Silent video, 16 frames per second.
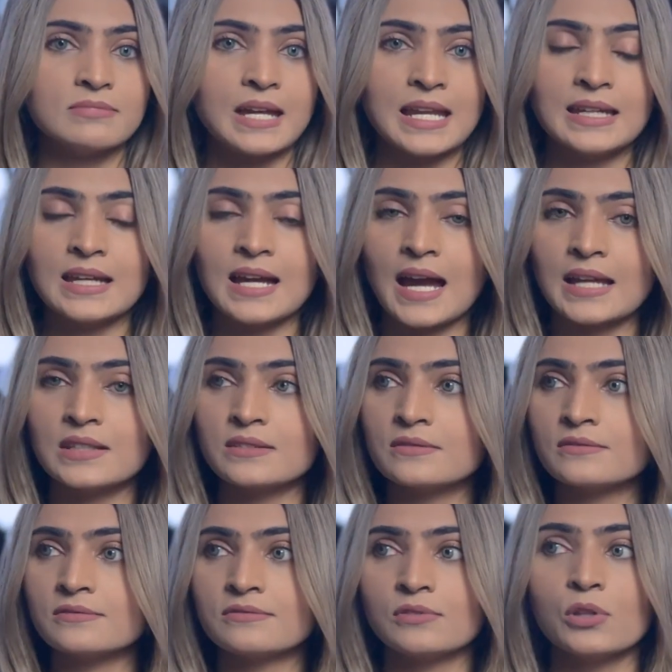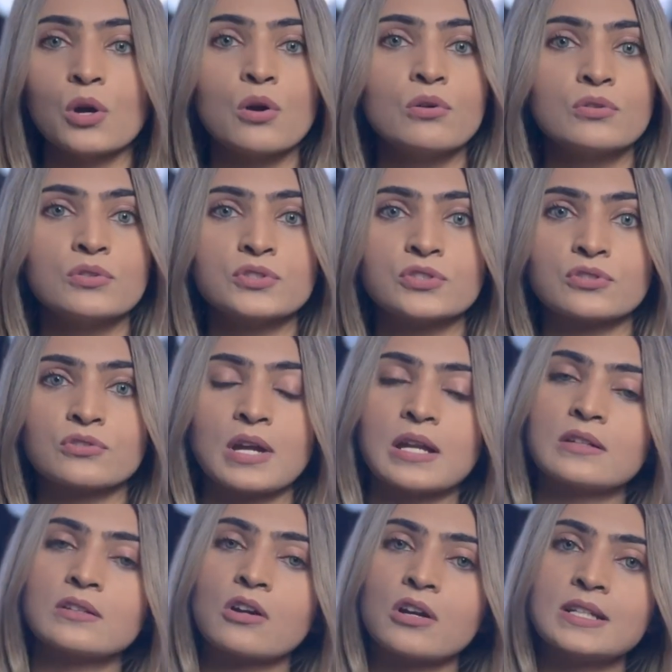any kind of loans or
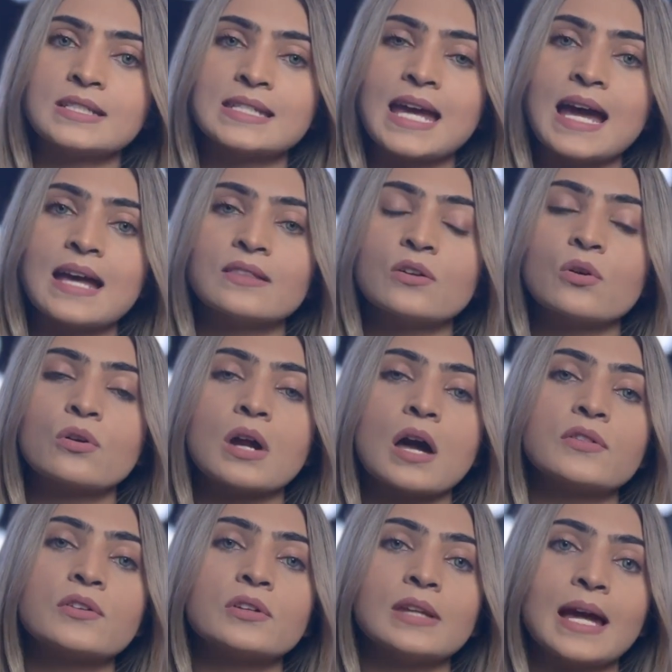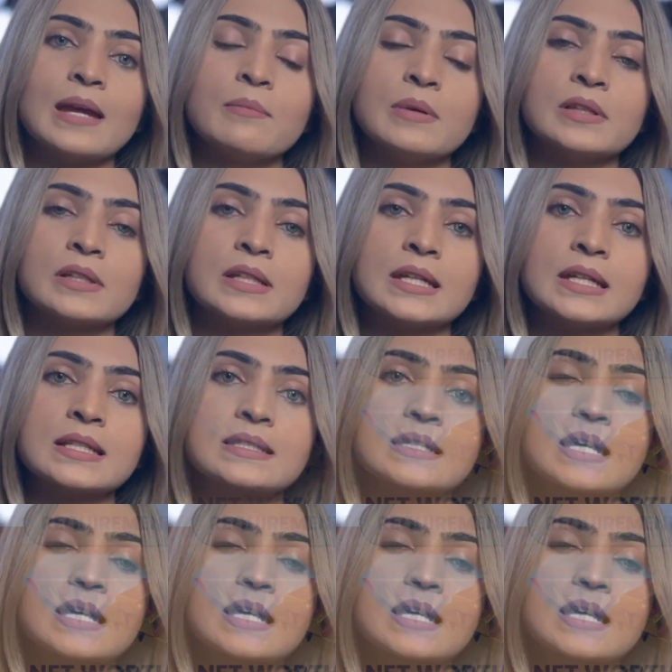credit card debt or other liabilities.